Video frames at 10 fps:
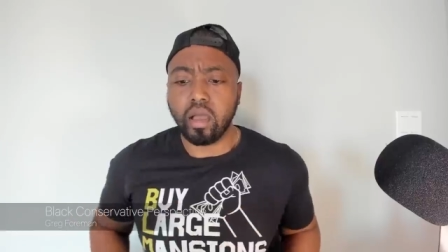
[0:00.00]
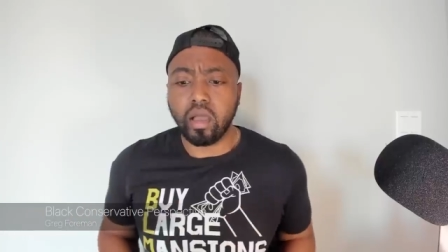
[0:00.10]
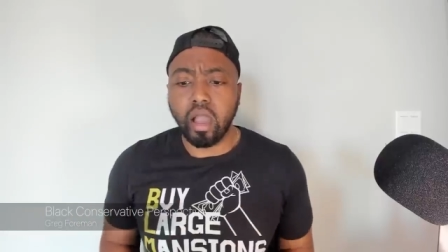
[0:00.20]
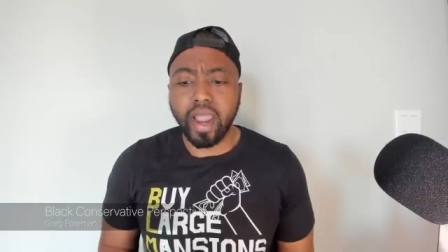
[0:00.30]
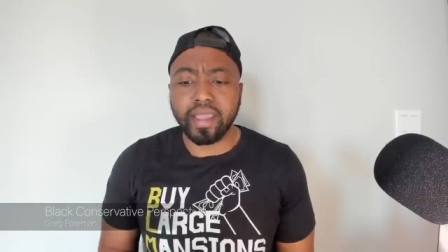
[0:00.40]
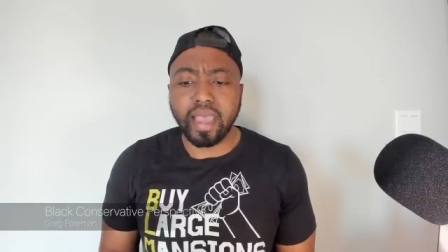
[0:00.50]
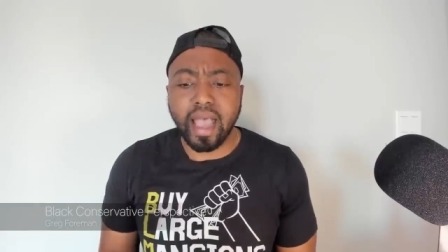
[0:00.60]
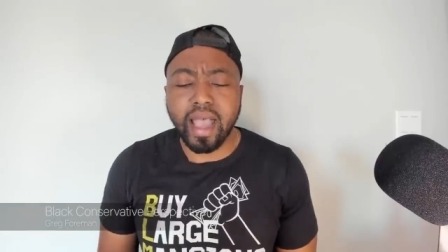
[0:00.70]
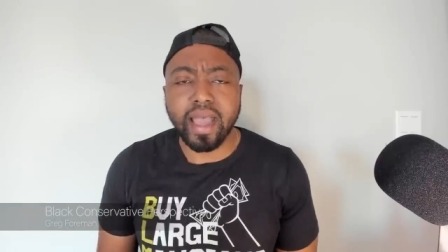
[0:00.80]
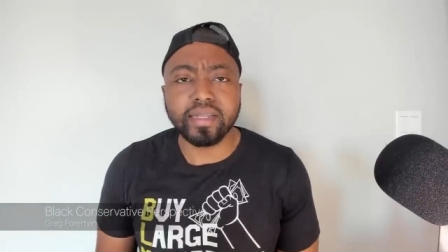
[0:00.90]
All right,
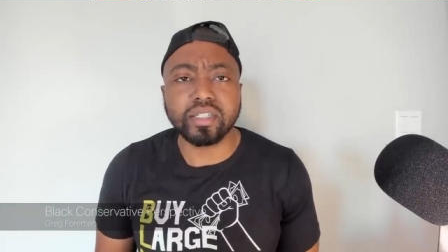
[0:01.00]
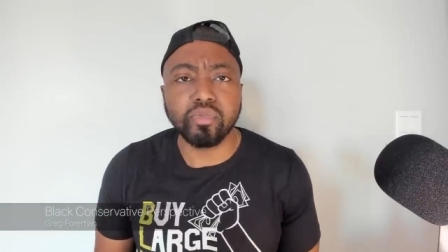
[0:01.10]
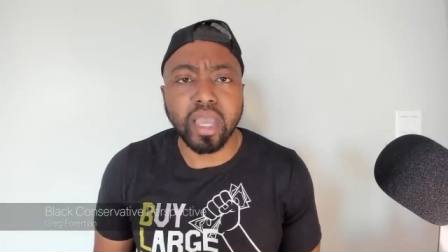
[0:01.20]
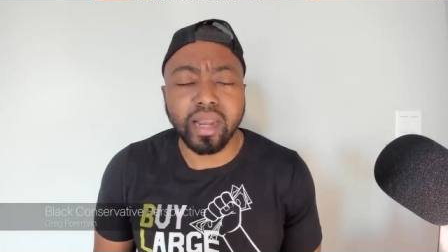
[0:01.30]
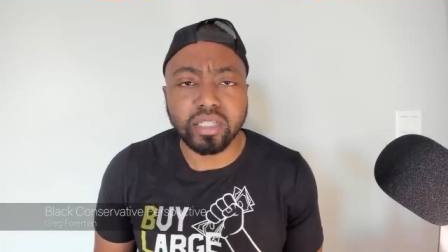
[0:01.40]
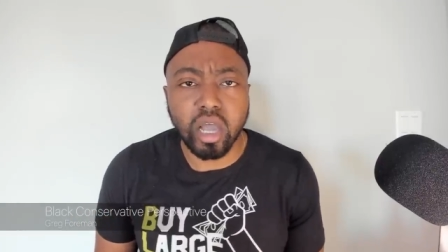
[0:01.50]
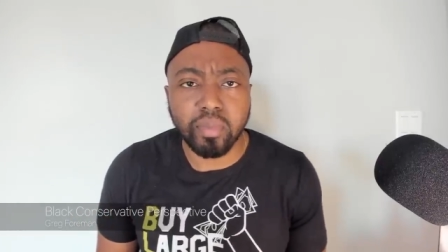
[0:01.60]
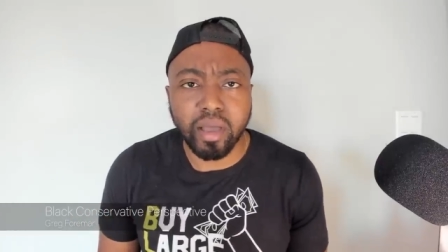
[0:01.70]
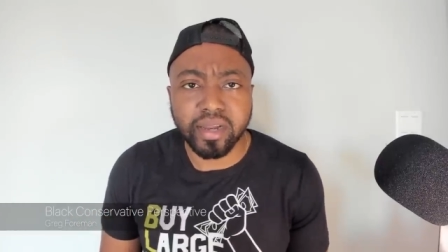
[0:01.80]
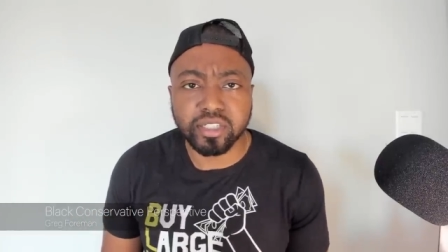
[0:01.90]
guys, so we got to talk
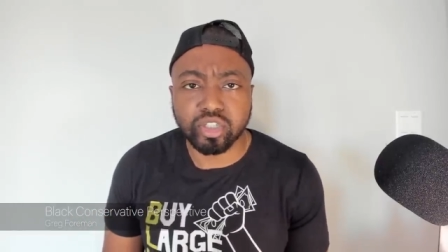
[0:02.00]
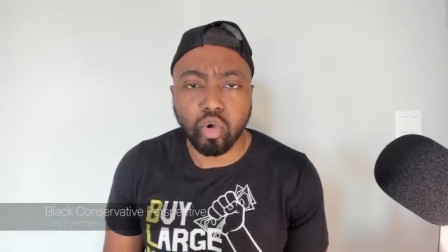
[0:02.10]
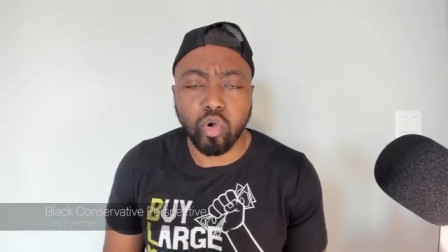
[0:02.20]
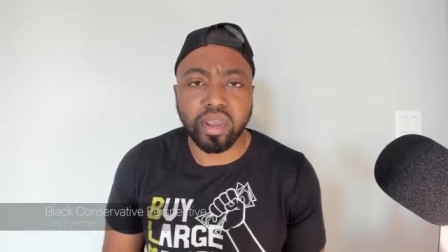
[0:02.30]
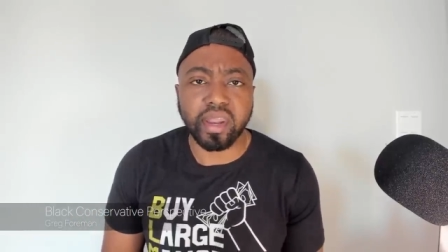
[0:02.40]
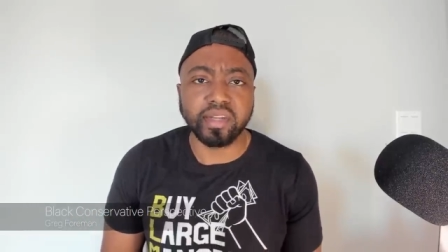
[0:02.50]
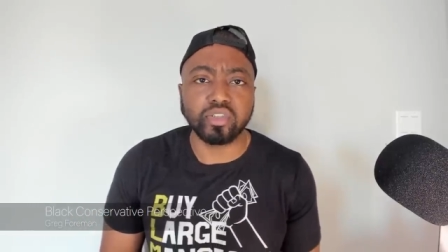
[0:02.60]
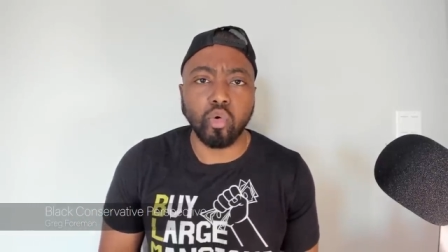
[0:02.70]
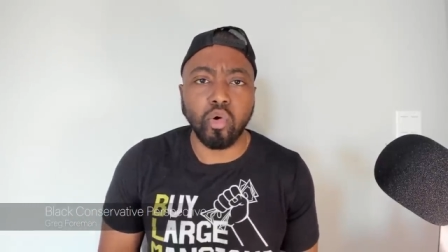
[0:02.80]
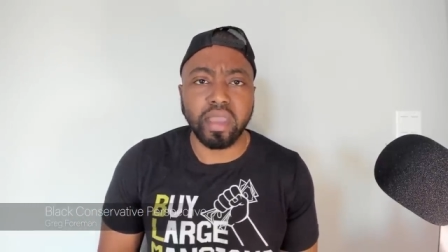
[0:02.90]
about a story that is
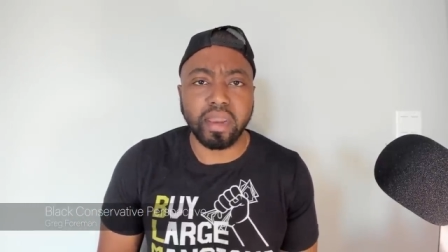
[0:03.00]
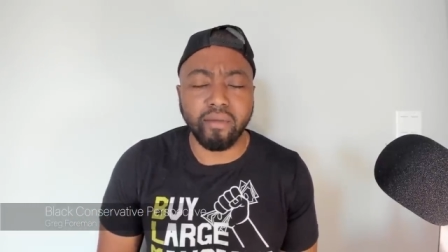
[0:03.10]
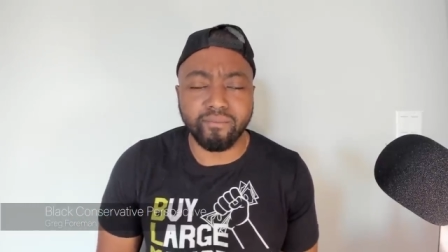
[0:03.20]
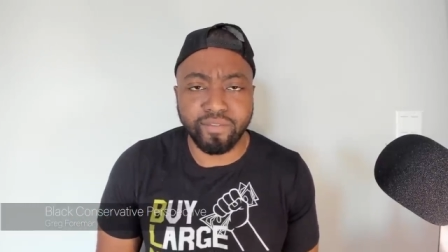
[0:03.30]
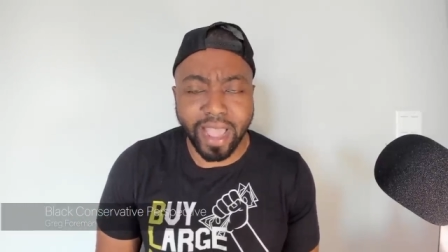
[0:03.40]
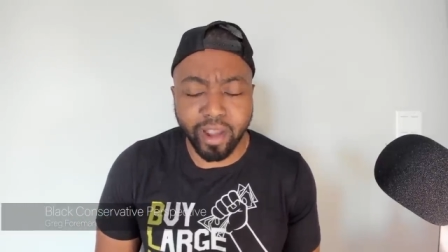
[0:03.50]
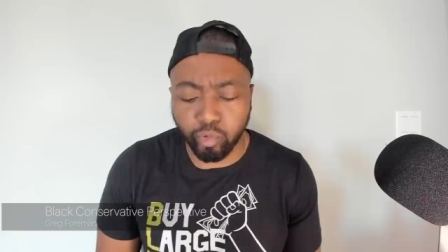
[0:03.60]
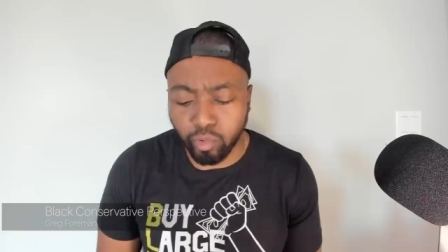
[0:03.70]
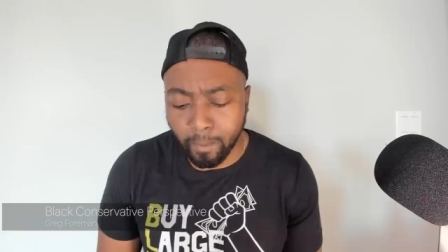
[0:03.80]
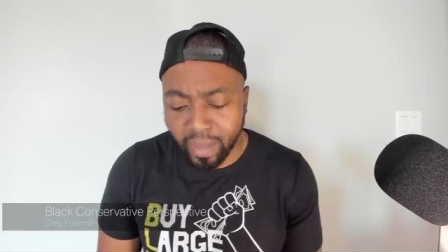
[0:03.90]
going
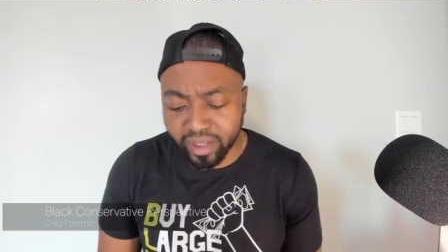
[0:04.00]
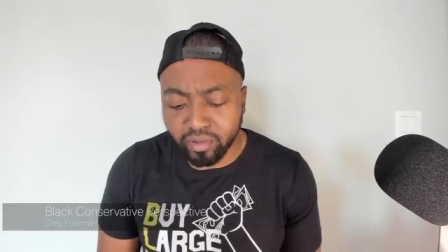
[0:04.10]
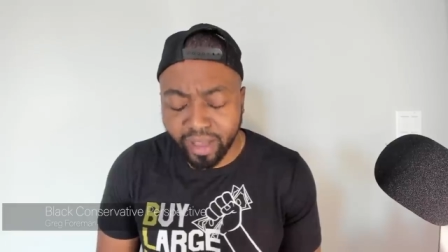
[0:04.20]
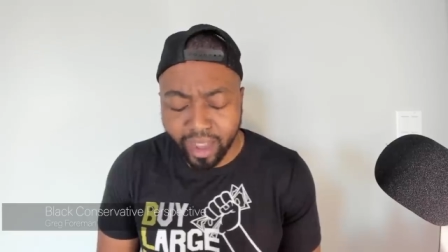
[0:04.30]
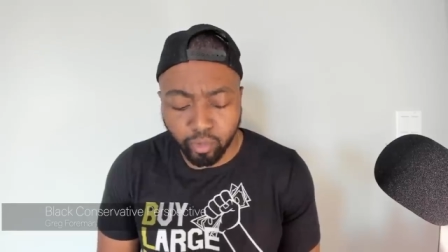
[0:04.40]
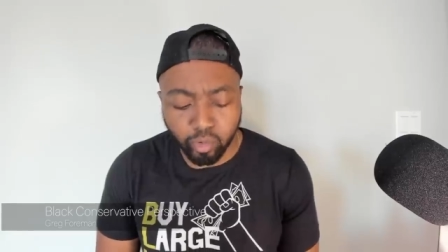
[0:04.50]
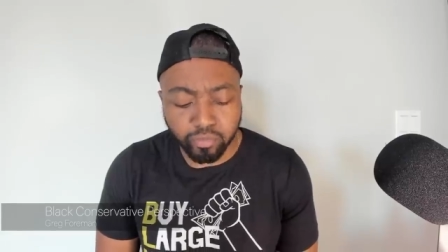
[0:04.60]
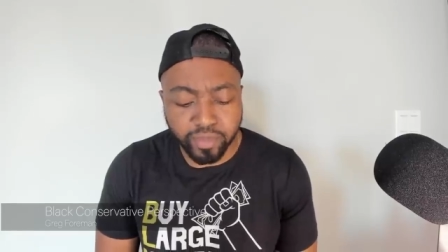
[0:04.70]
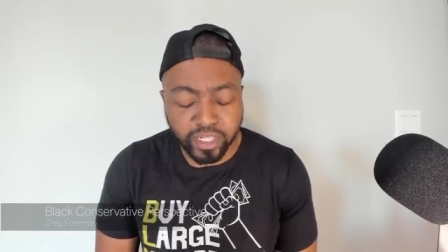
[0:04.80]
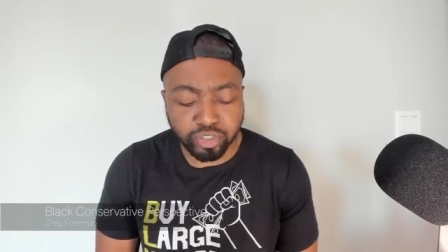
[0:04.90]
viral, mega viral,
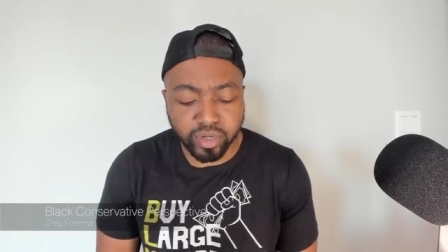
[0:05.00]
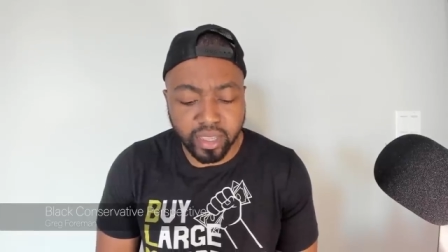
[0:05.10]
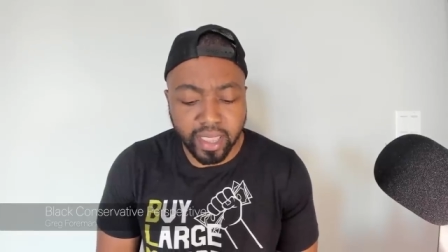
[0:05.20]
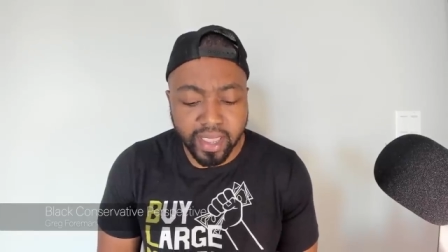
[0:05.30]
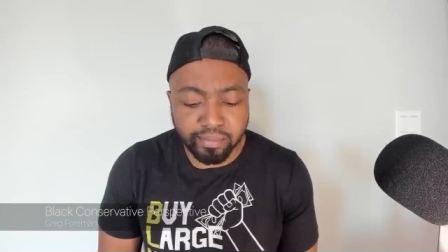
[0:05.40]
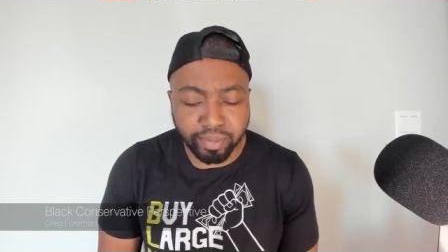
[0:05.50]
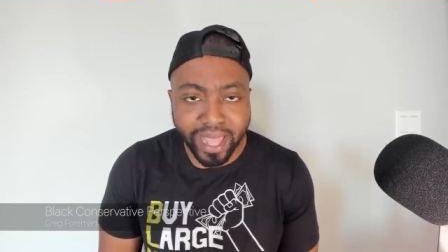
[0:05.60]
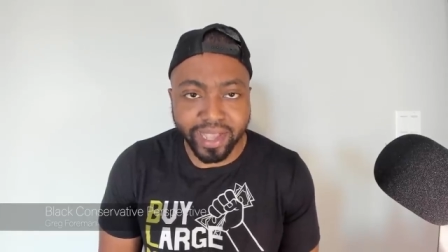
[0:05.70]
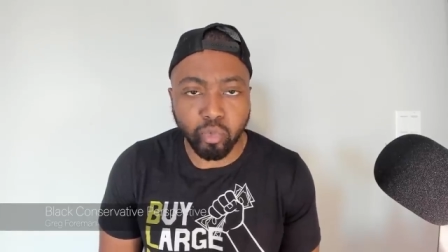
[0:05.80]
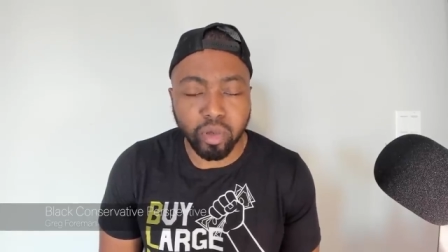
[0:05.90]
featuring a
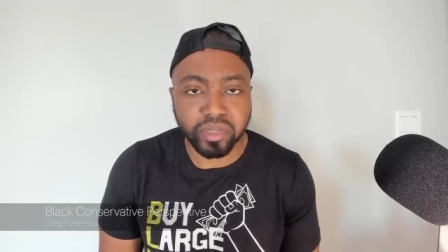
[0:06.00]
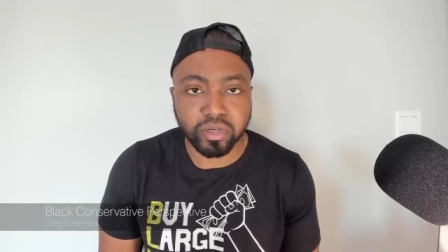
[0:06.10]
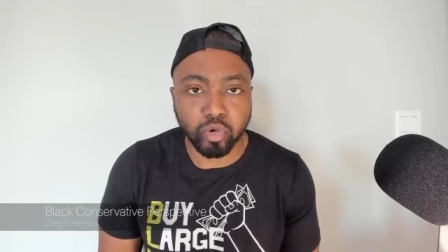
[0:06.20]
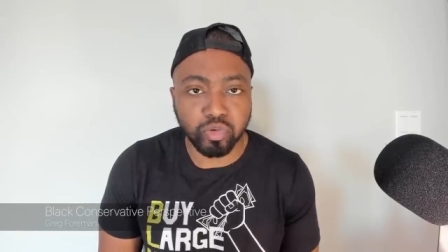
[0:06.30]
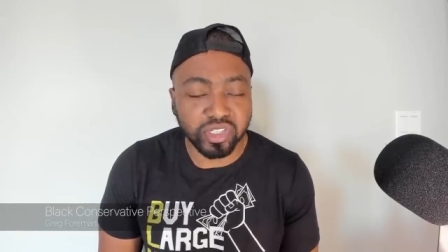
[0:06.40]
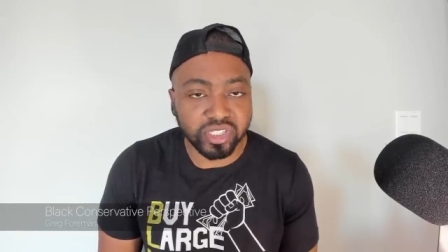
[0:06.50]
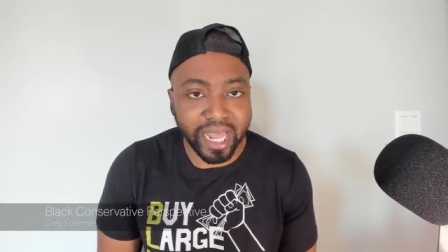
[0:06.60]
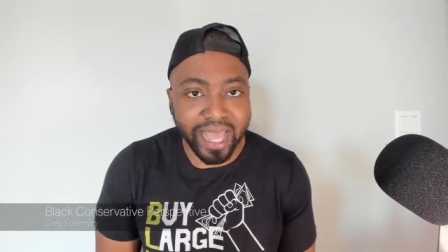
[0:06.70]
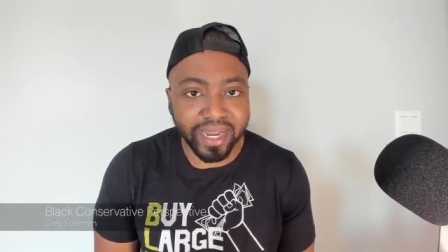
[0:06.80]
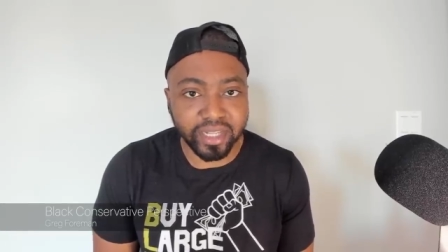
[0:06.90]
black woman who
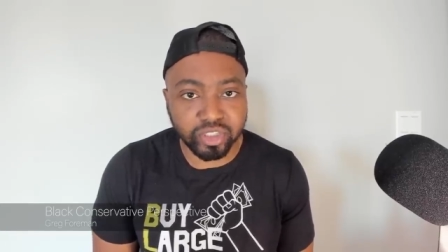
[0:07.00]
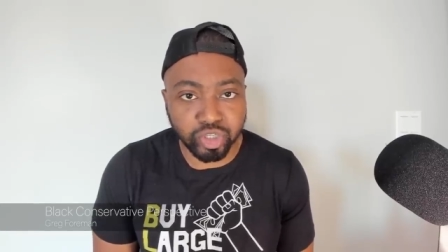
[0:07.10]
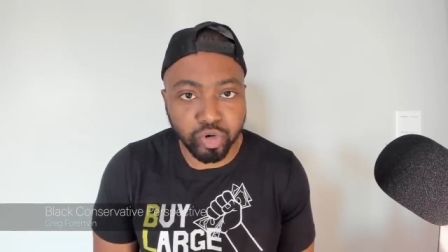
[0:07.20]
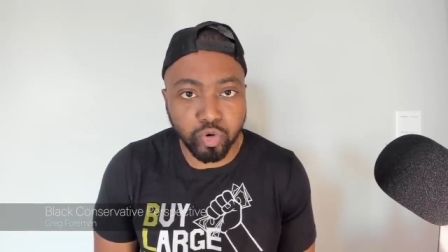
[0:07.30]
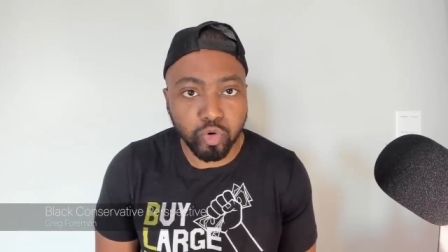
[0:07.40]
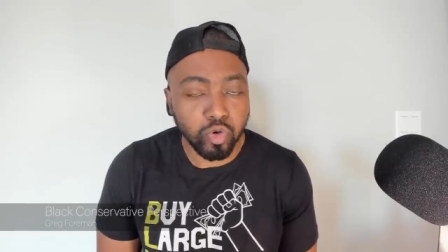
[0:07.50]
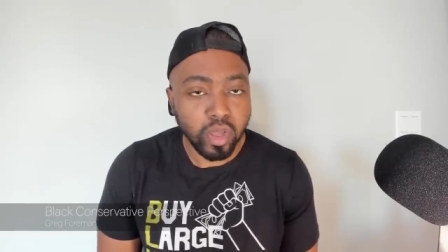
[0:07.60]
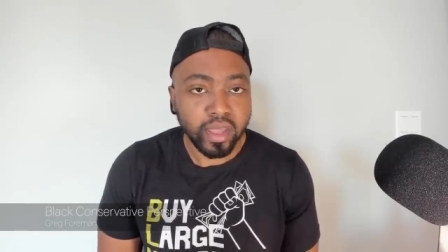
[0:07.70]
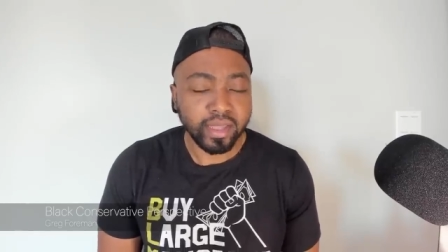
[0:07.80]
decided to